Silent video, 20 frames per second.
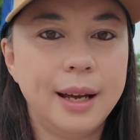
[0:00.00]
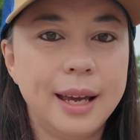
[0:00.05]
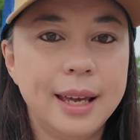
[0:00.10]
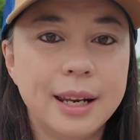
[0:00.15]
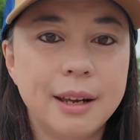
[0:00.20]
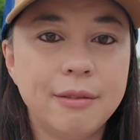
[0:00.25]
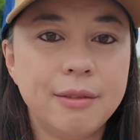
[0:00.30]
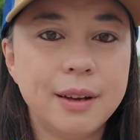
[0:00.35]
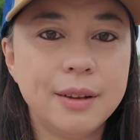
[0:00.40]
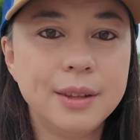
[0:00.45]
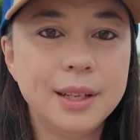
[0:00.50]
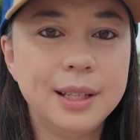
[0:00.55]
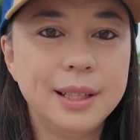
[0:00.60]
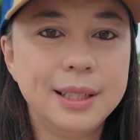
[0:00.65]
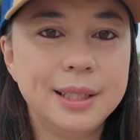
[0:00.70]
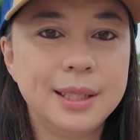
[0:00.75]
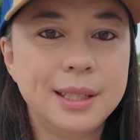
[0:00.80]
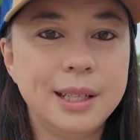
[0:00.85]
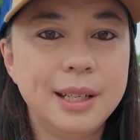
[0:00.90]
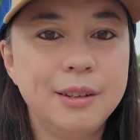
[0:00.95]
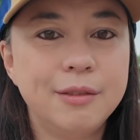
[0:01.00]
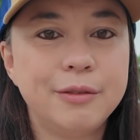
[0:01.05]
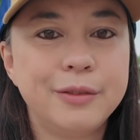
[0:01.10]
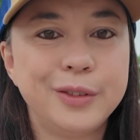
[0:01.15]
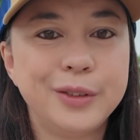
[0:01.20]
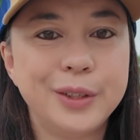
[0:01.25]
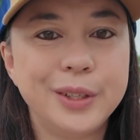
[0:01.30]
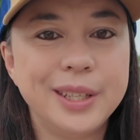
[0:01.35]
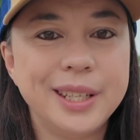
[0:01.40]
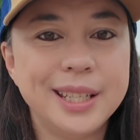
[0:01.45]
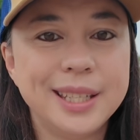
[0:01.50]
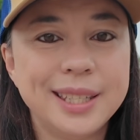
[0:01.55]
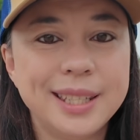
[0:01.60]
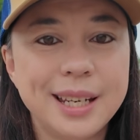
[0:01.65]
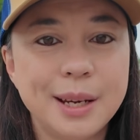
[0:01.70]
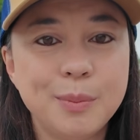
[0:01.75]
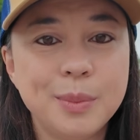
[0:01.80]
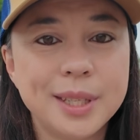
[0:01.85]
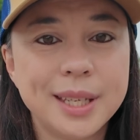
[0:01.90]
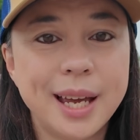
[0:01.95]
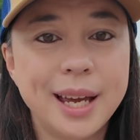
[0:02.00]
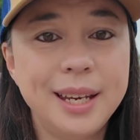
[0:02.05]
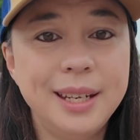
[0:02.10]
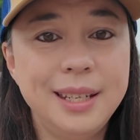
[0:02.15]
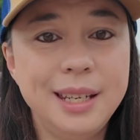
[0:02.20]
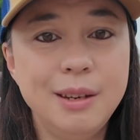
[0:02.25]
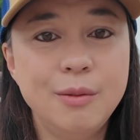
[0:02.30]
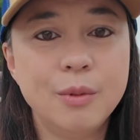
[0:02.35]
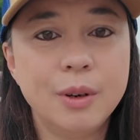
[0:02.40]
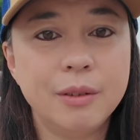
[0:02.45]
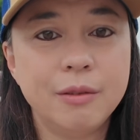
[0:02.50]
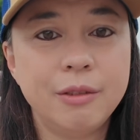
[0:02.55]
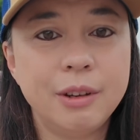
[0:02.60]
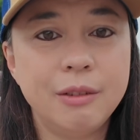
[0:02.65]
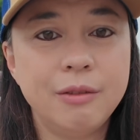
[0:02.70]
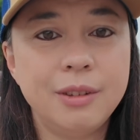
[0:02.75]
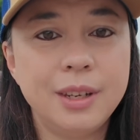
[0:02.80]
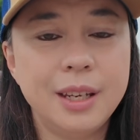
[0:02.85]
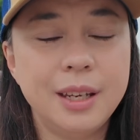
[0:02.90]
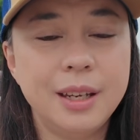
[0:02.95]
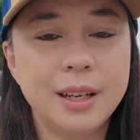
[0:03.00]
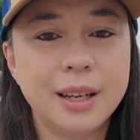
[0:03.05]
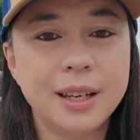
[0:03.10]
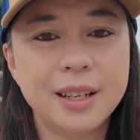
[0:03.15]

And I found the listing for the Stepside D150,